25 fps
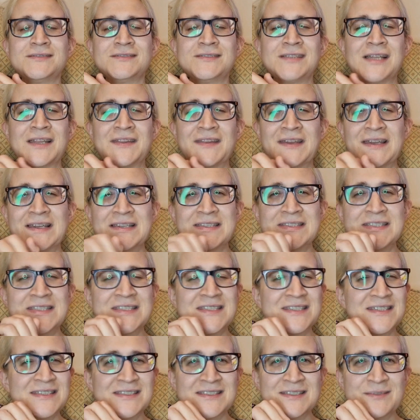I think it's
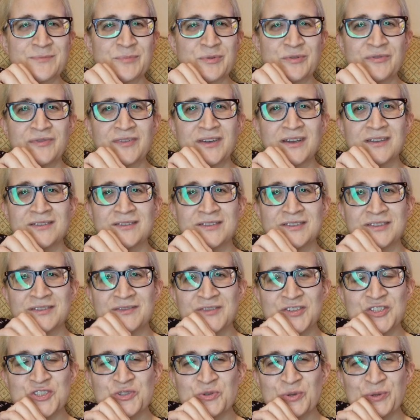he's a profound
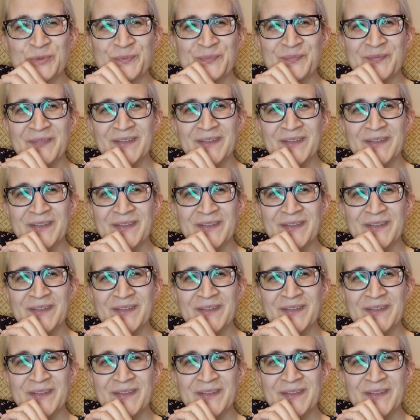individual.